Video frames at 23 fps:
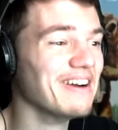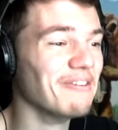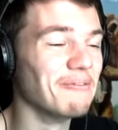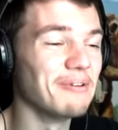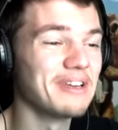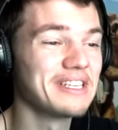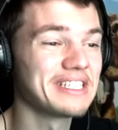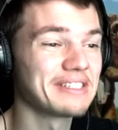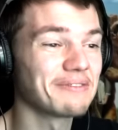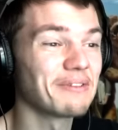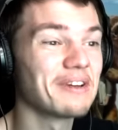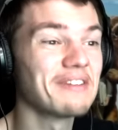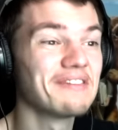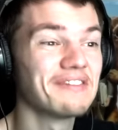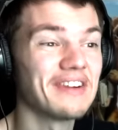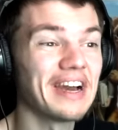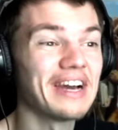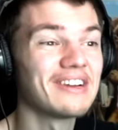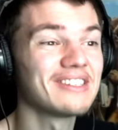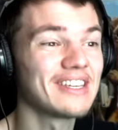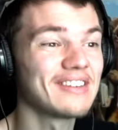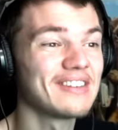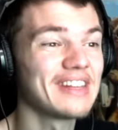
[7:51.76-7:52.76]
we
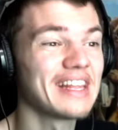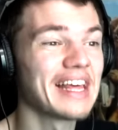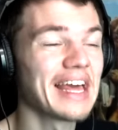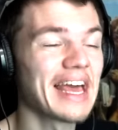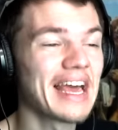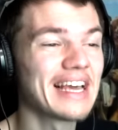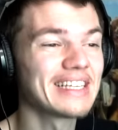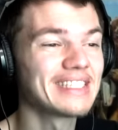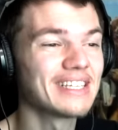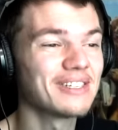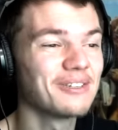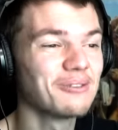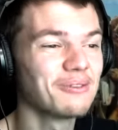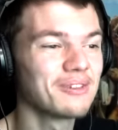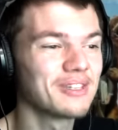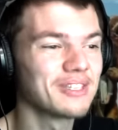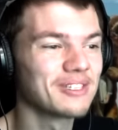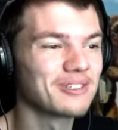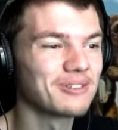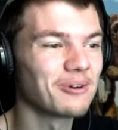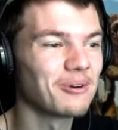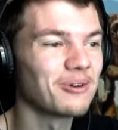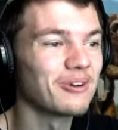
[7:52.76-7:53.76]
found something that has to do with the
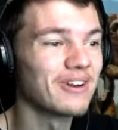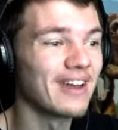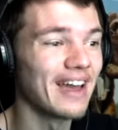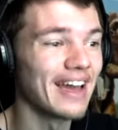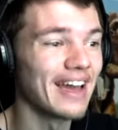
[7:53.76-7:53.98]
story